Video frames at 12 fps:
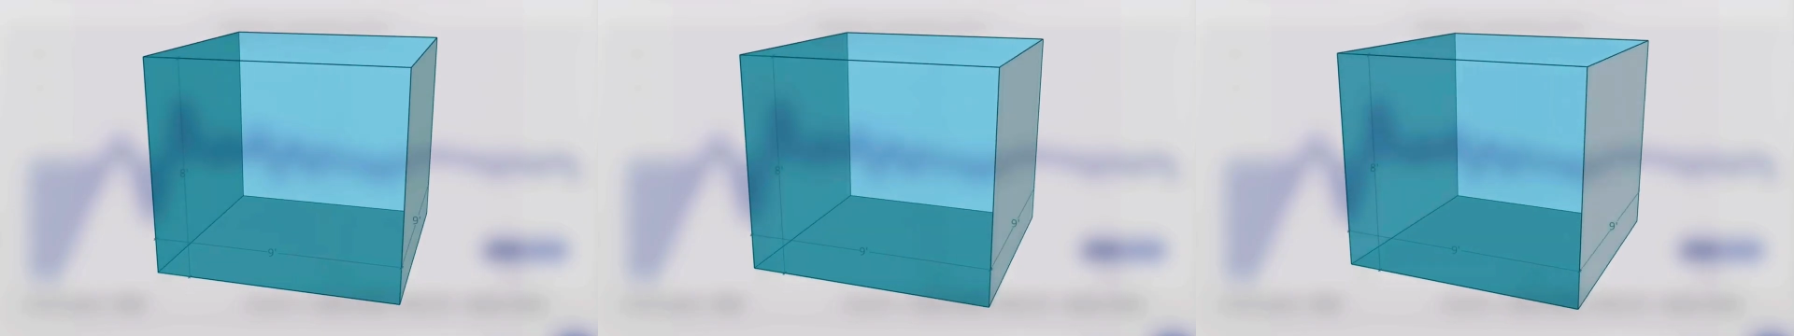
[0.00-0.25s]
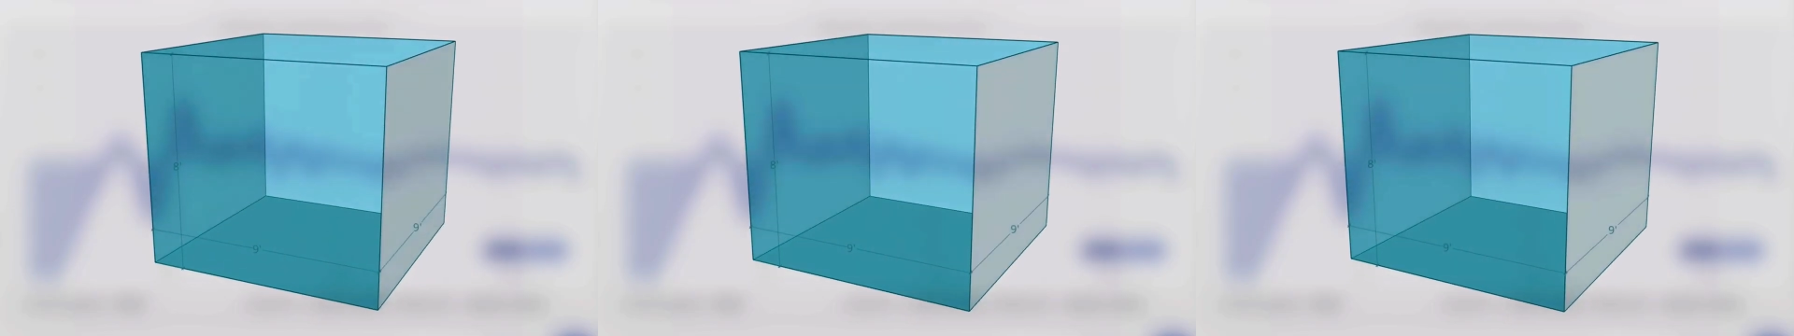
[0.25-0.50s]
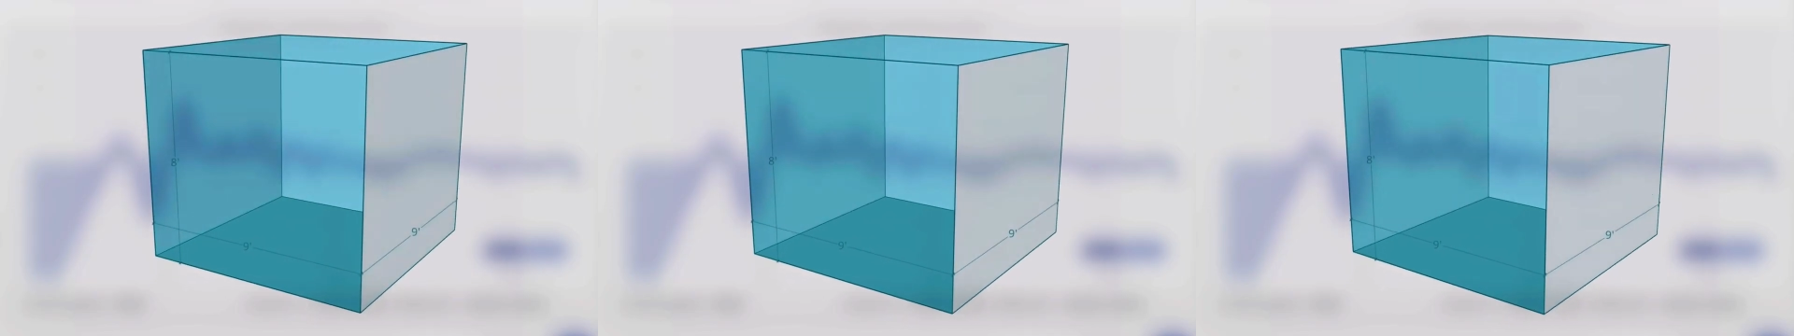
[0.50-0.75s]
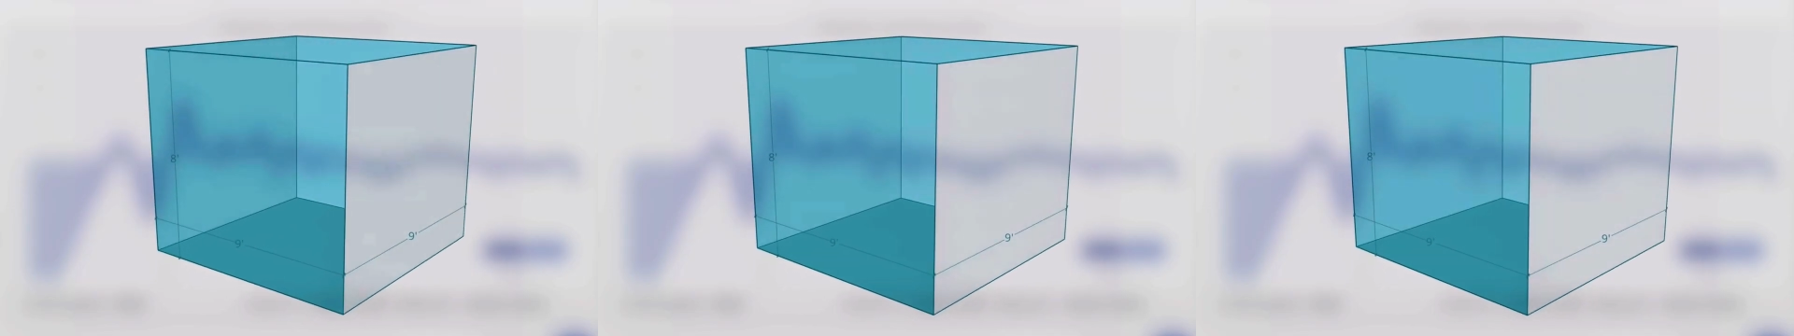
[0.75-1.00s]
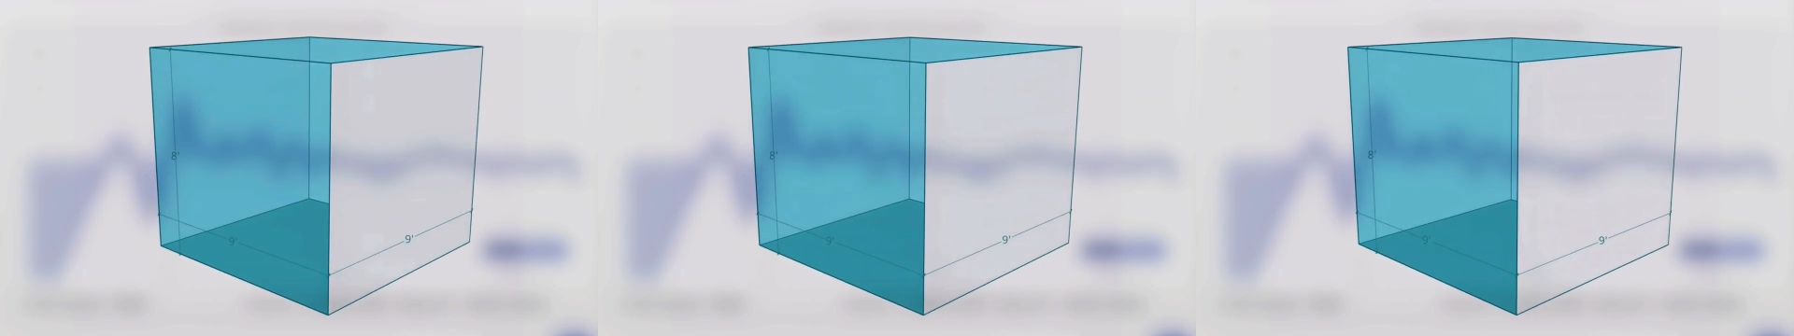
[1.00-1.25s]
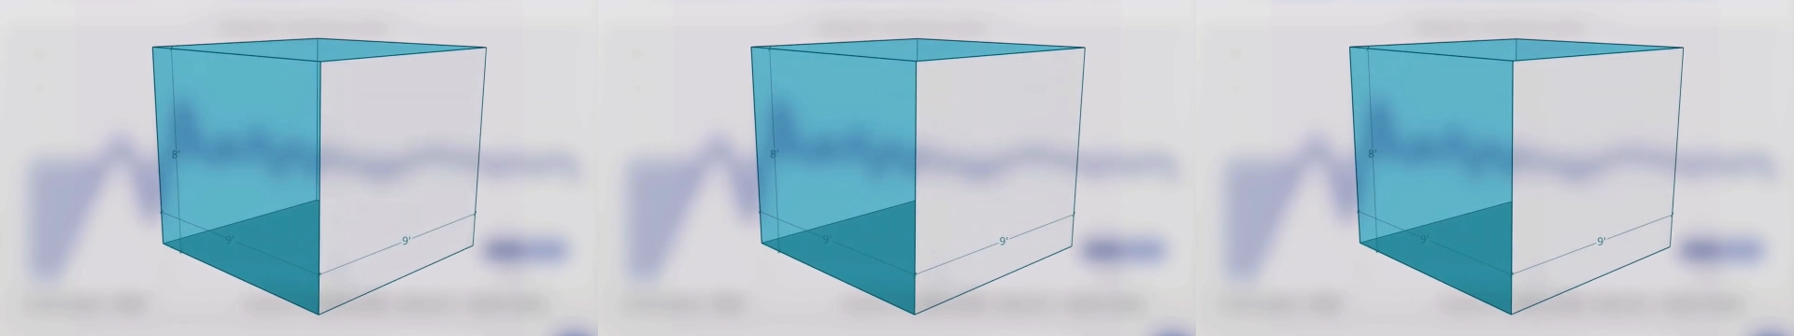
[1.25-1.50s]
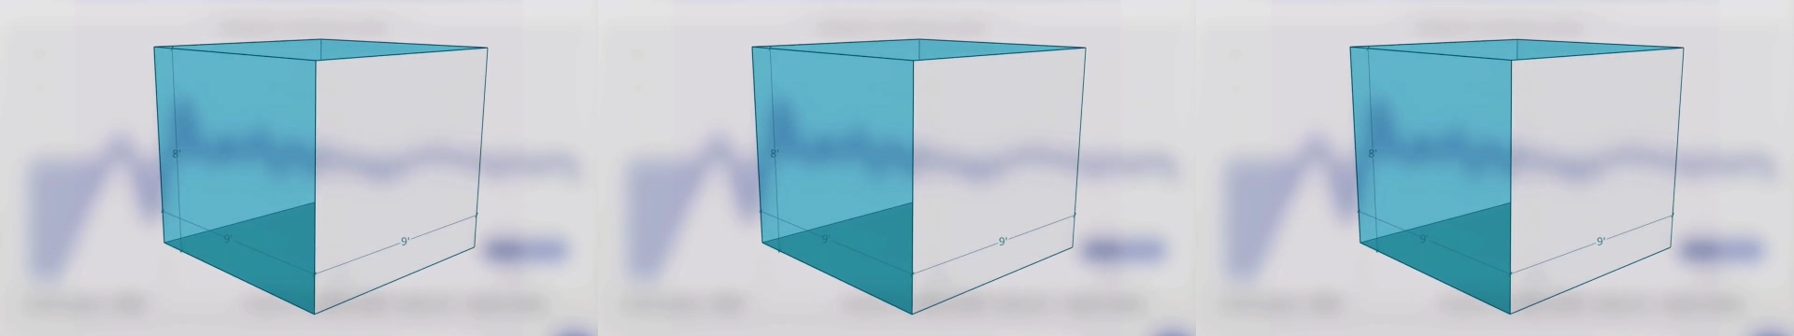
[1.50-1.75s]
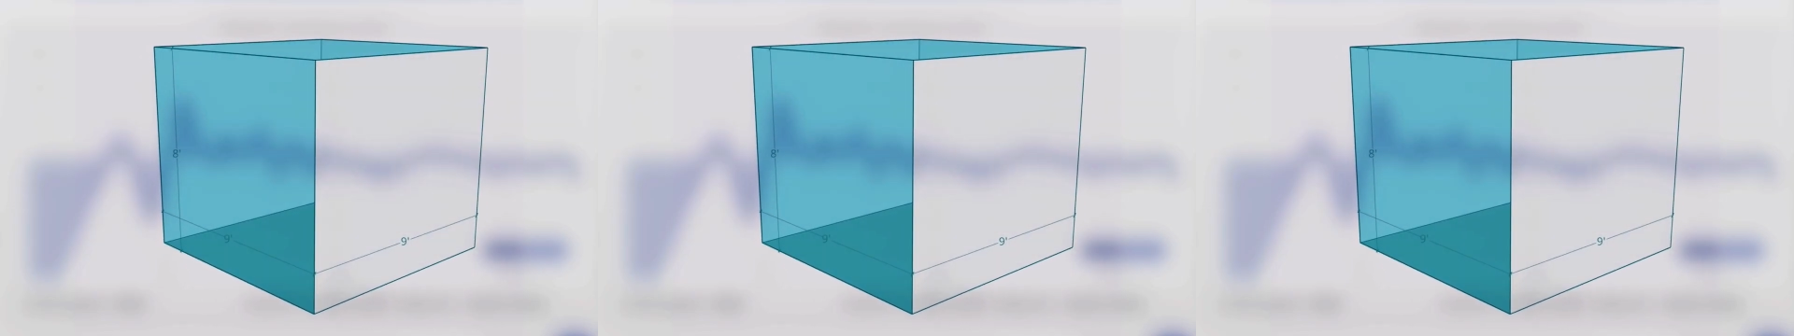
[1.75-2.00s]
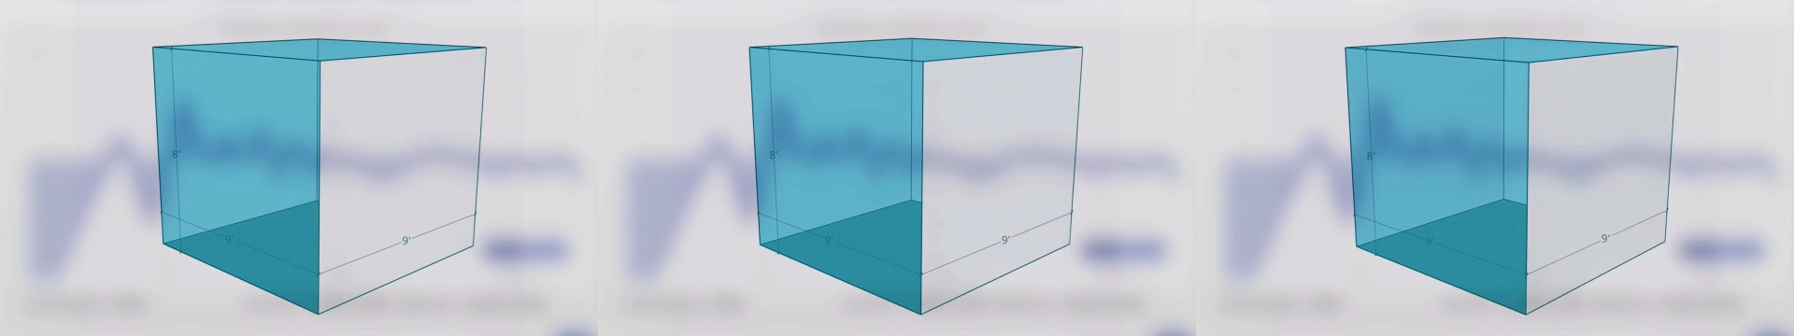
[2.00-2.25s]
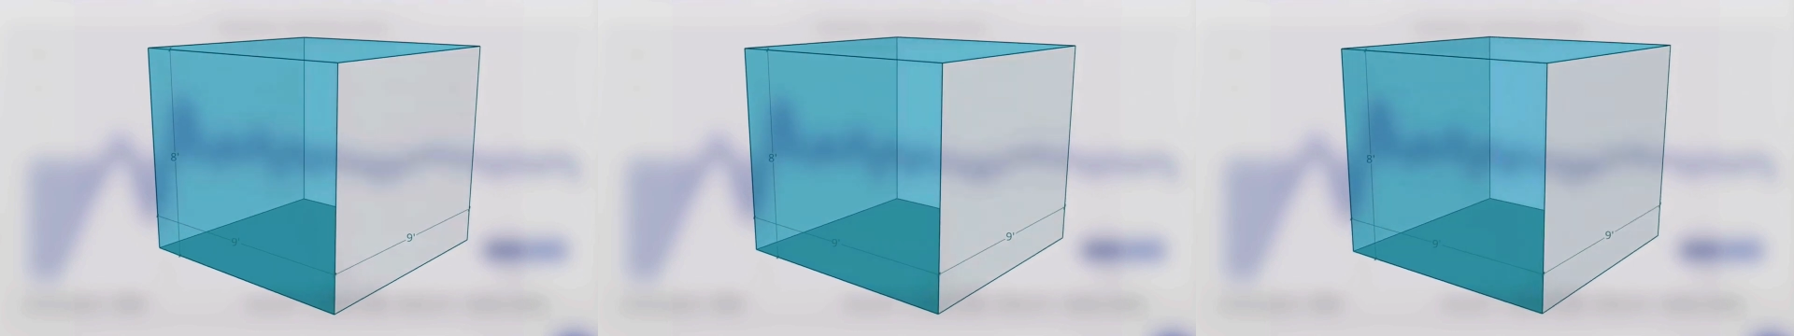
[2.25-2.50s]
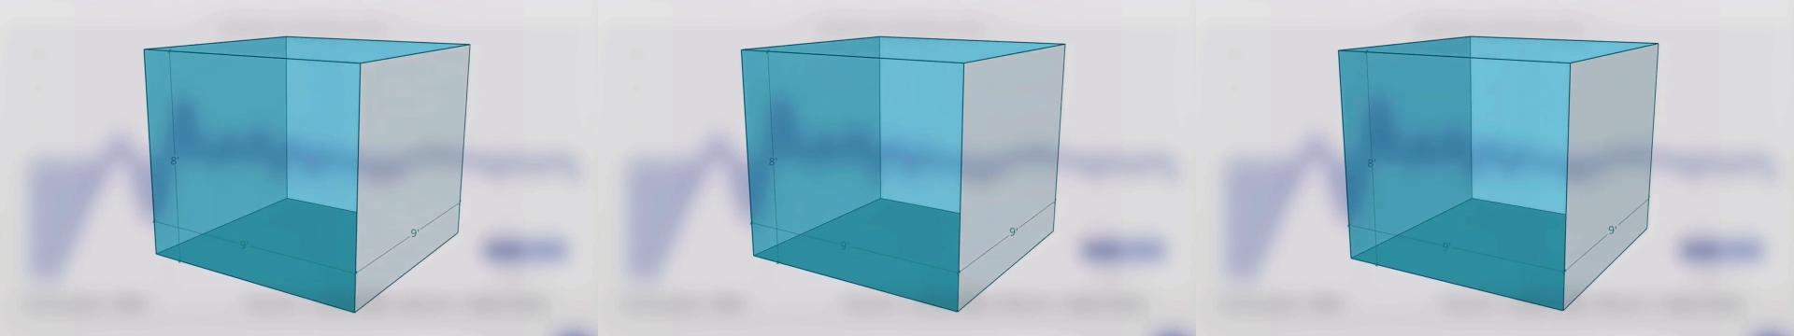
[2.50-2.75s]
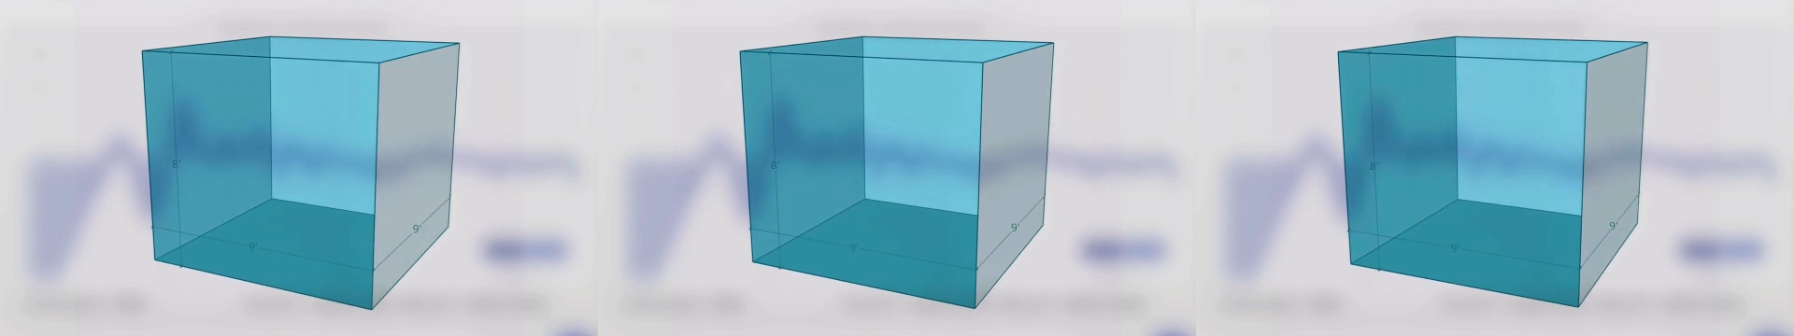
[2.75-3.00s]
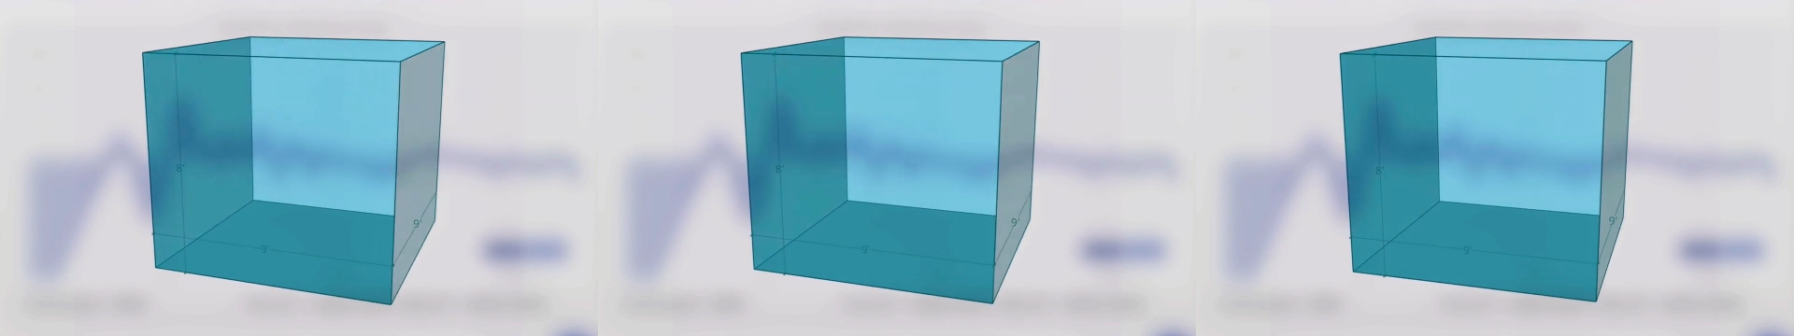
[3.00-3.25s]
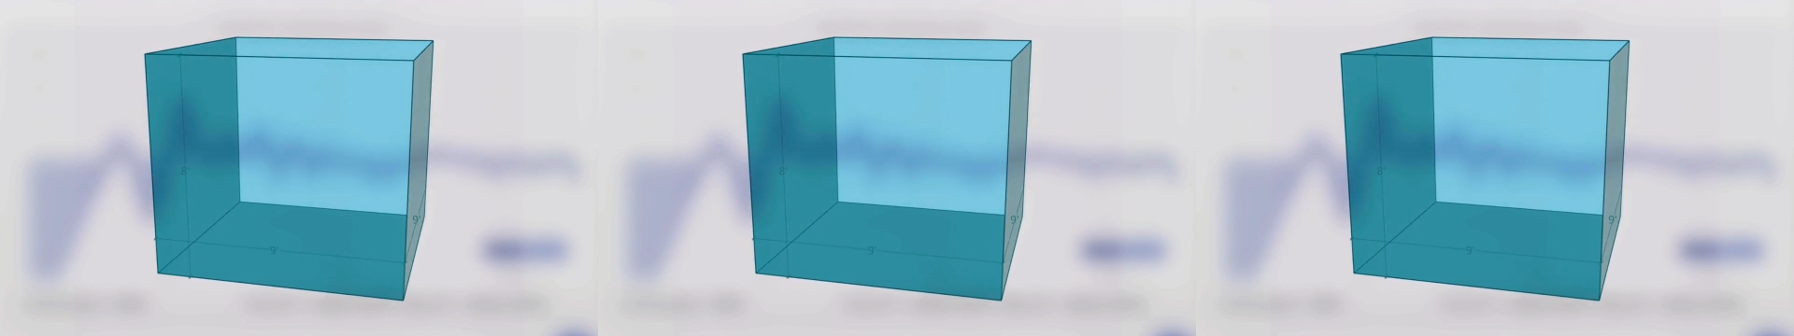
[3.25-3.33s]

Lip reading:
(no speaker visible)